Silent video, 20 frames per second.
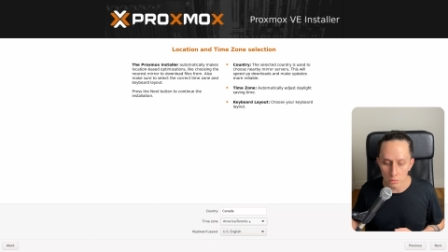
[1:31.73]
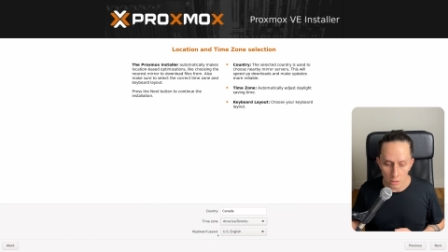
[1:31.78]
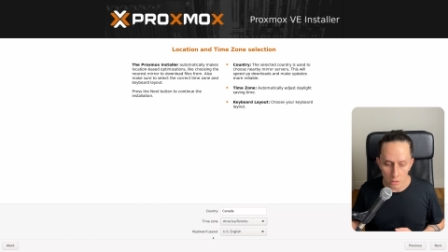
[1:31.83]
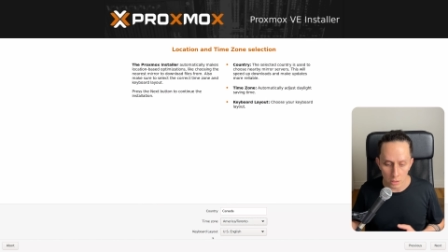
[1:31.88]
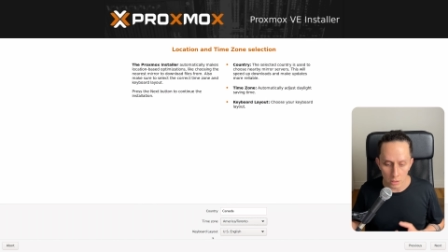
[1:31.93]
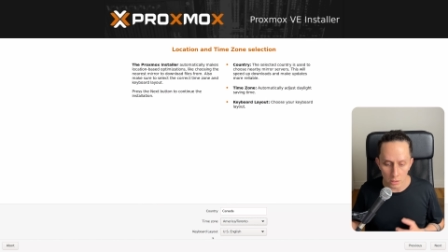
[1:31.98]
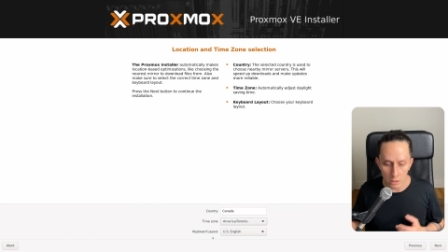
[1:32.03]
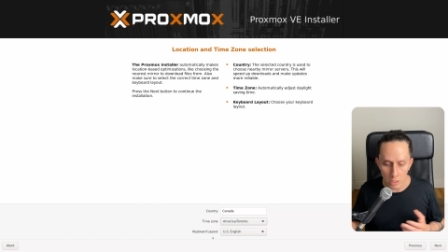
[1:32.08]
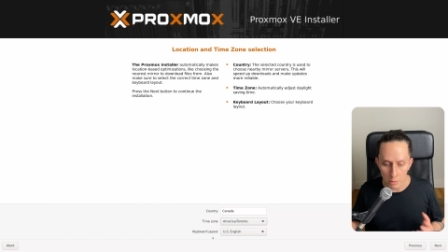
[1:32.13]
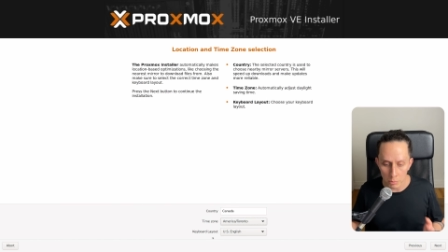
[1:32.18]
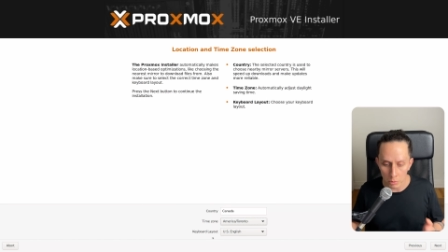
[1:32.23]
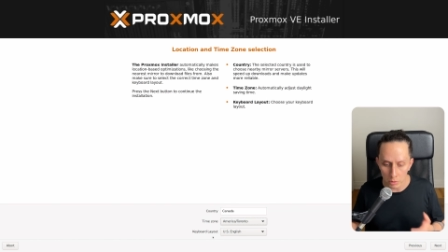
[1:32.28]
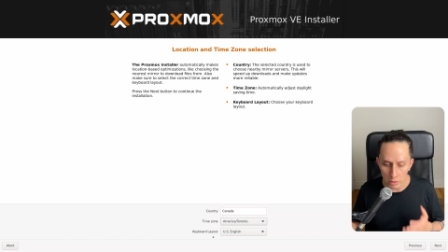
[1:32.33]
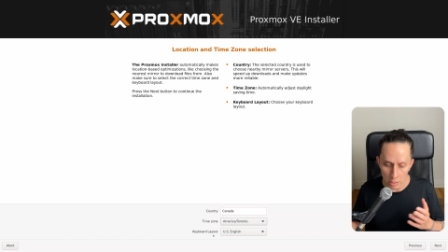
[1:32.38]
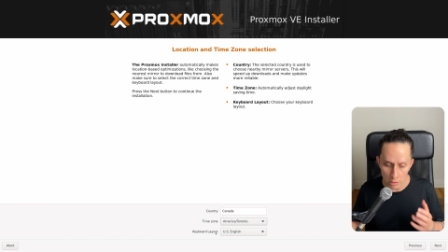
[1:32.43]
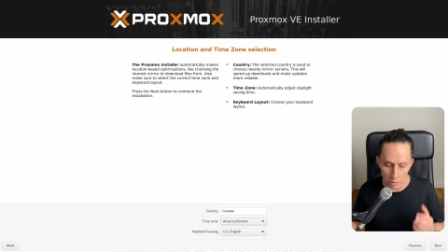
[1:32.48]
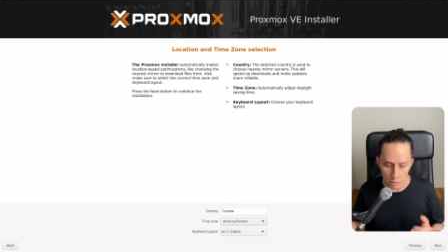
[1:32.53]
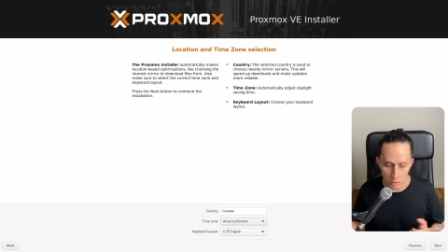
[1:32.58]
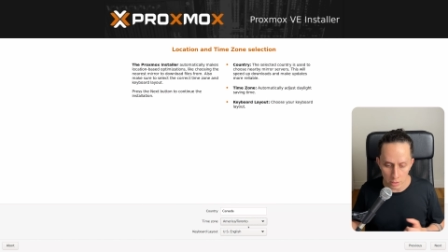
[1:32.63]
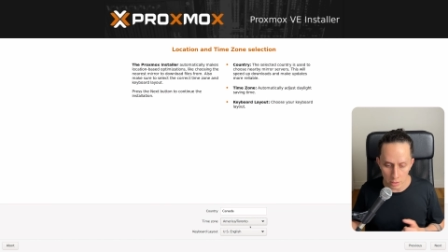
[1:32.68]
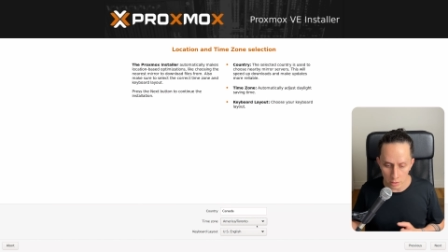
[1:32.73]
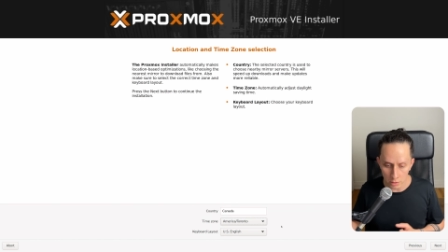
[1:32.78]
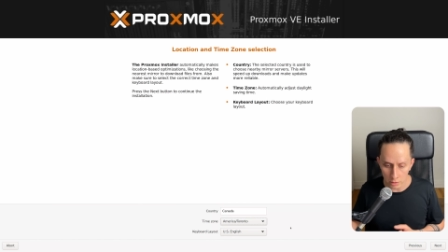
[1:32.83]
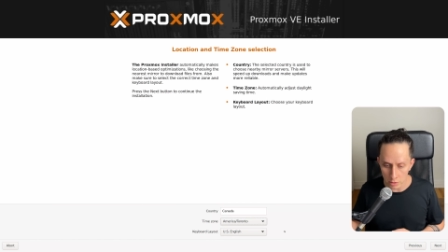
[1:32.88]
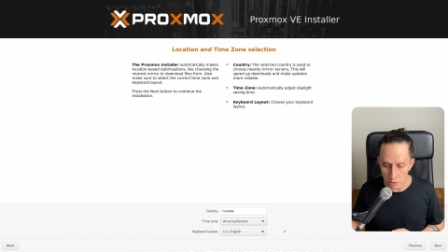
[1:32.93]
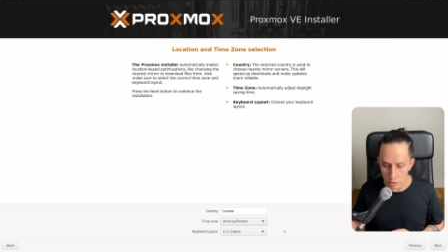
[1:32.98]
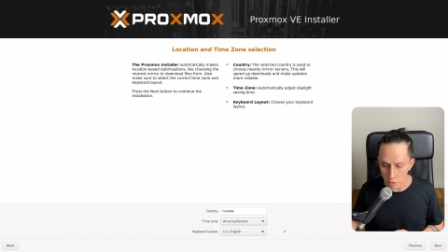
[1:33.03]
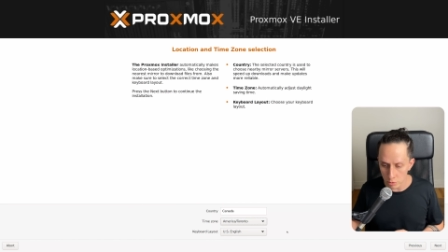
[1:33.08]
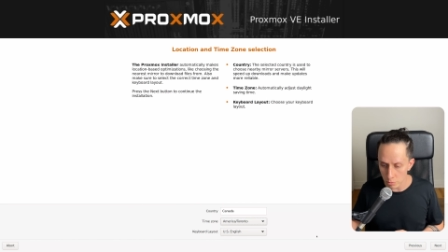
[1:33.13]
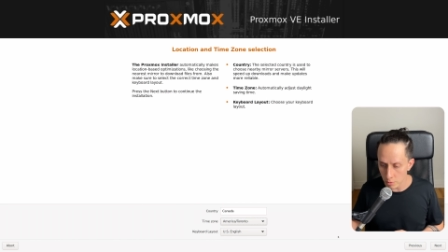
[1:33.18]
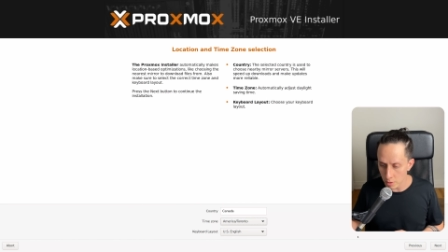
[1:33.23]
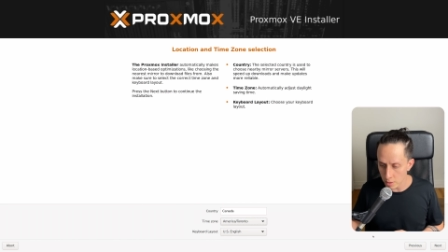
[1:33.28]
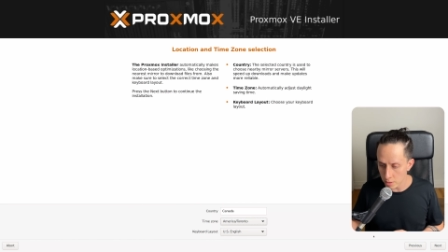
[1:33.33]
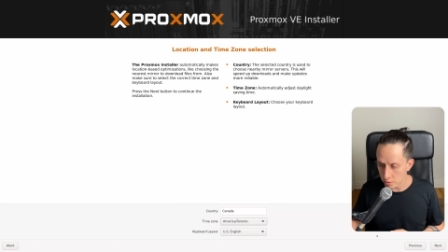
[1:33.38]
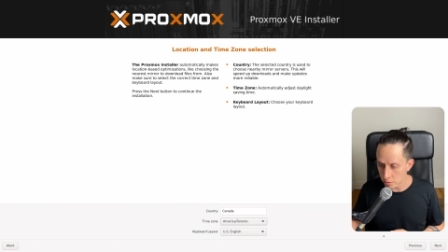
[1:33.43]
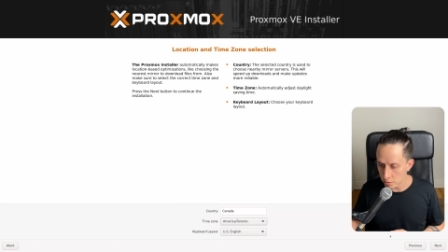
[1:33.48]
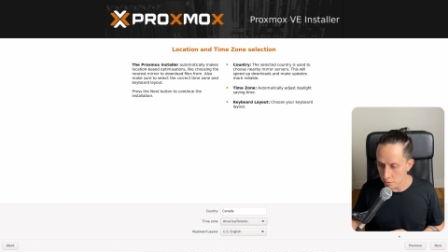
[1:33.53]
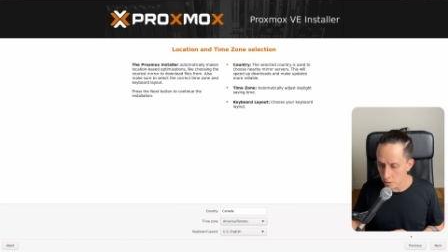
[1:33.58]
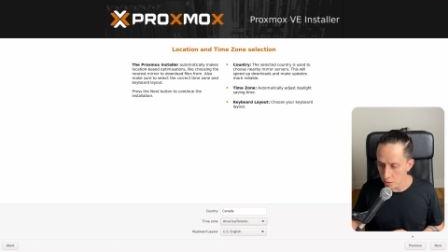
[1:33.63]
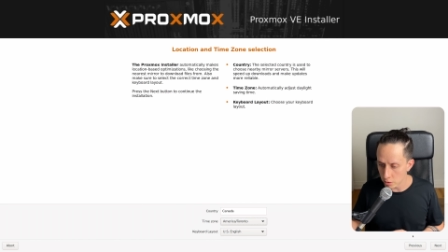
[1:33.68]
Uh, keyboard layout English
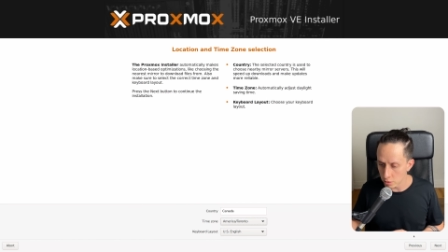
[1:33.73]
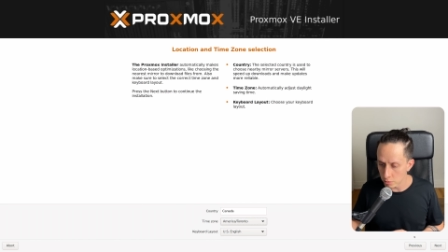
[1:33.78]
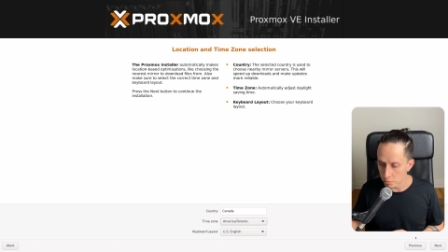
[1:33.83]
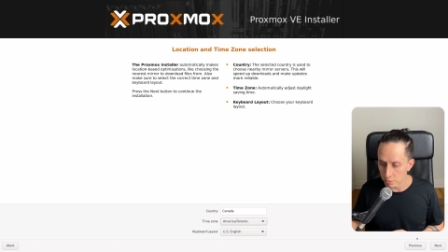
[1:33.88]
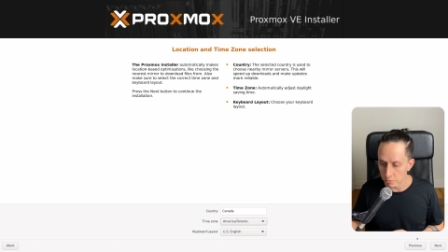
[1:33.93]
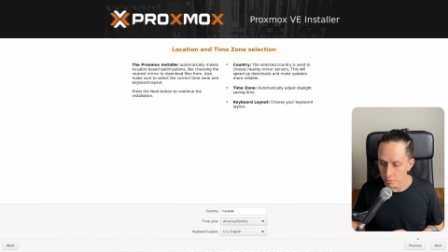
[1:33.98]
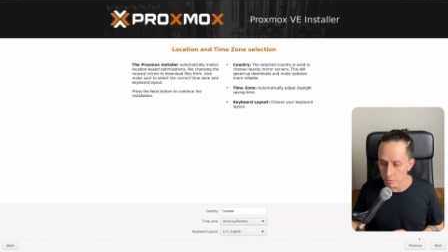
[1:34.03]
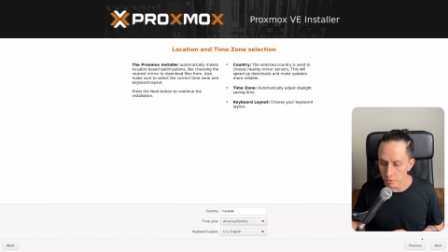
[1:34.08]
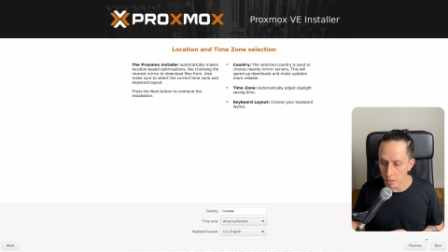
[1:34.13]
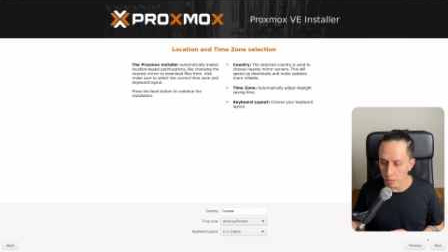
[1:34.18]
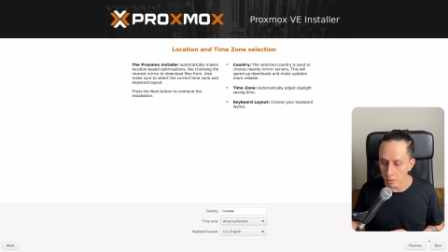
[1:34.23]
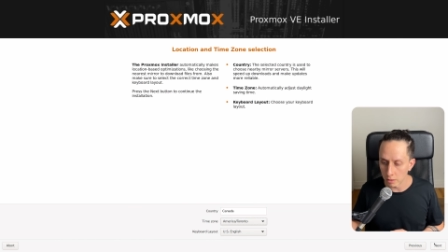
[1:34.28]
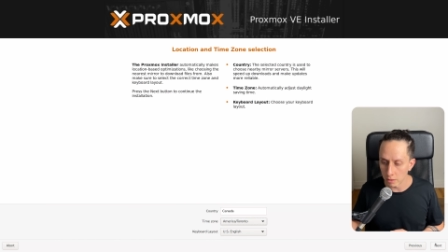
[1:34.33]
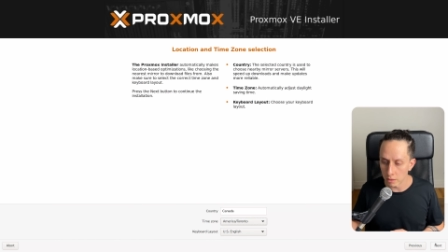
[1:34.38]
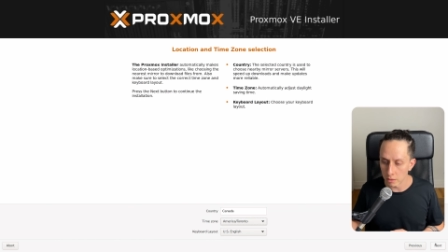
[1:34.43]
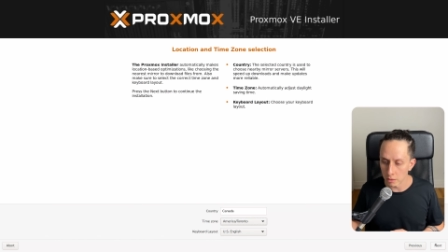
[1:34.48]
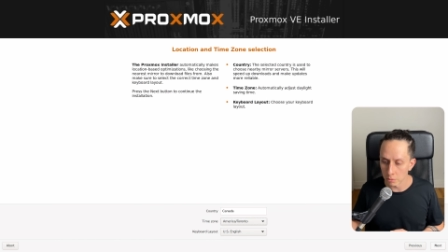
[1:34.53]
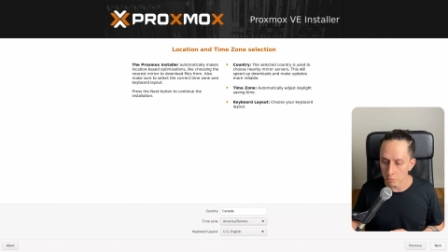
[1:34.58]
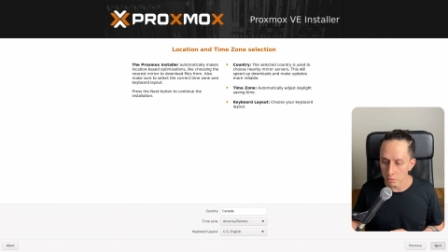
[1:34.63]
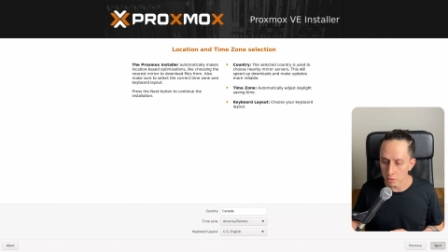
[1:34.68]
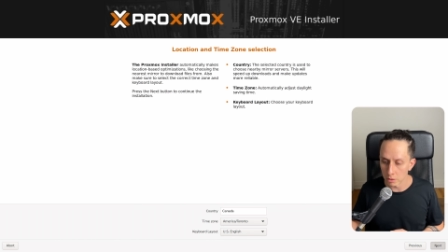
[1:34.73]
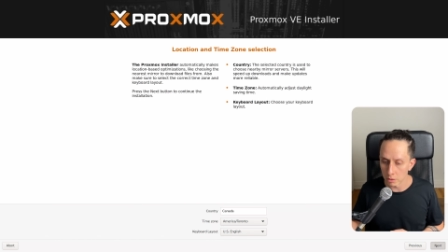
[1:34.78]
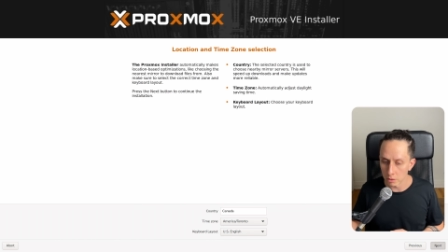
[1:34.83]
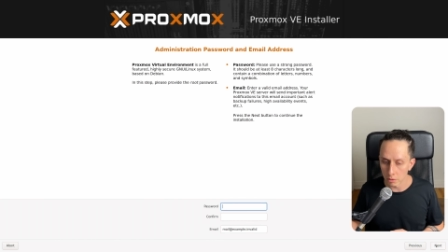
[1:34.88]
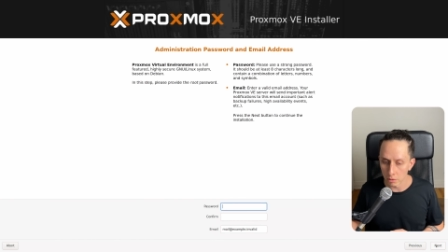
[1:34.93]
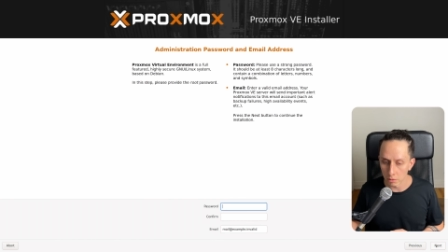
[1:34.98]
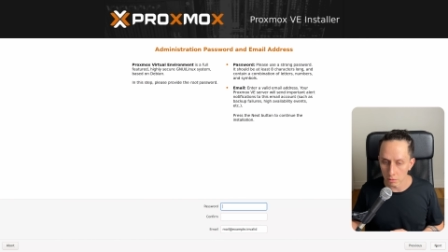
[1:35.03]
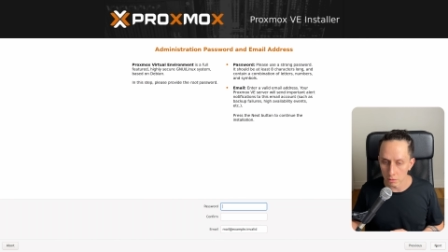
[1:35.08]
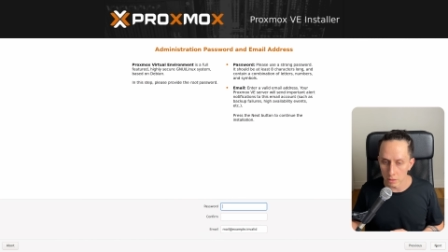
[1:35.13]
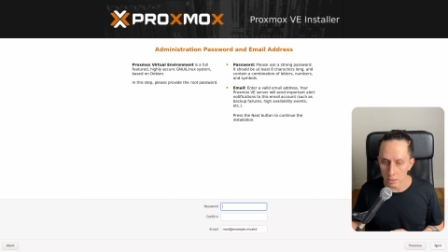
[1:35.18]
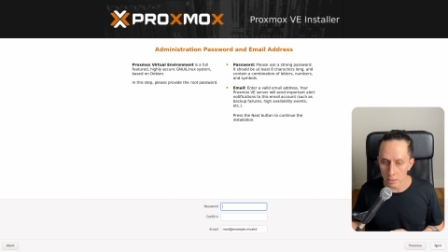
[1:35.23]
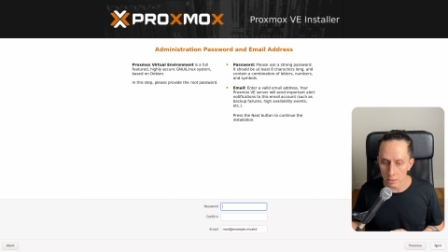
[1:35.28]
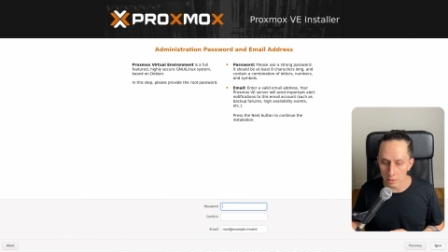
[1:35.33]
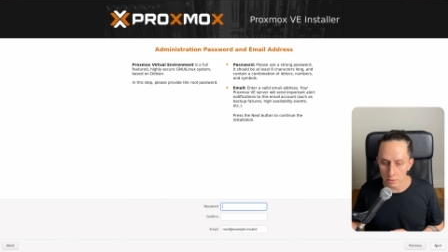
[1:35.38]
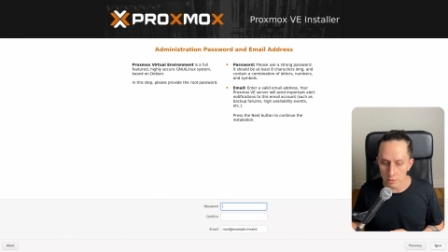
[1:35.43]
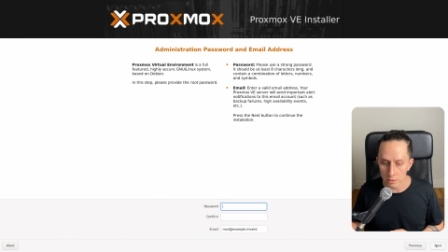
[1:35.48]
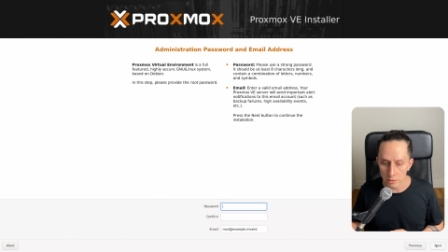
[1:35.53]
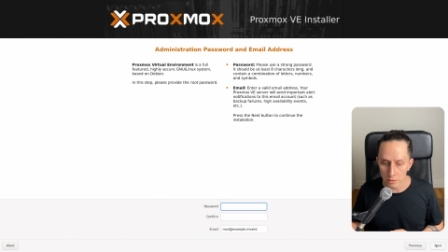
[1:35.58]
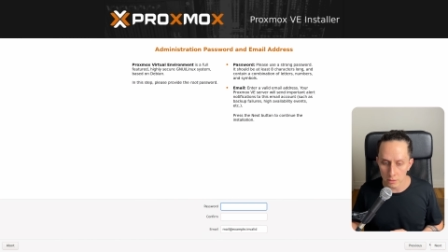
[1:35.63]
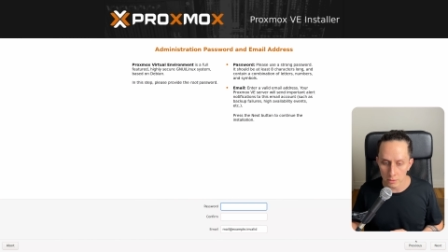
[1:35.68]
US, that should be fine. And then we click on
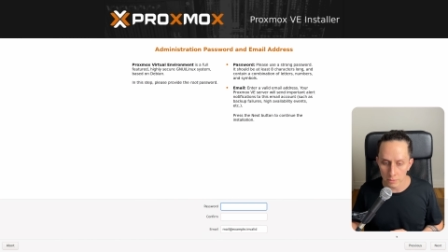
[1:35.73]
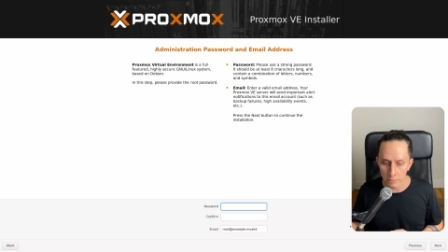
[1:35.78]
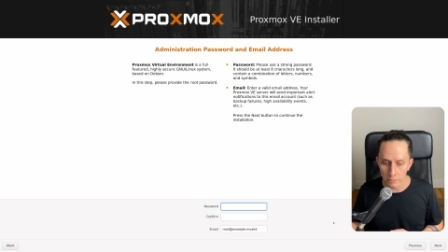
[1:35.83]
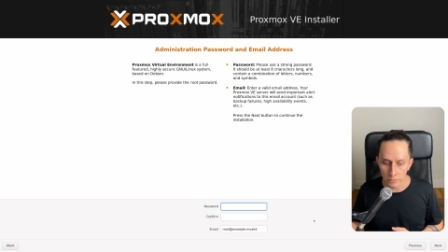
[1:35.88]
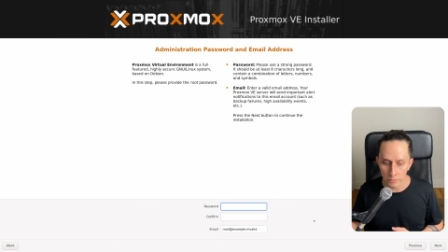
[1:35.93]
next.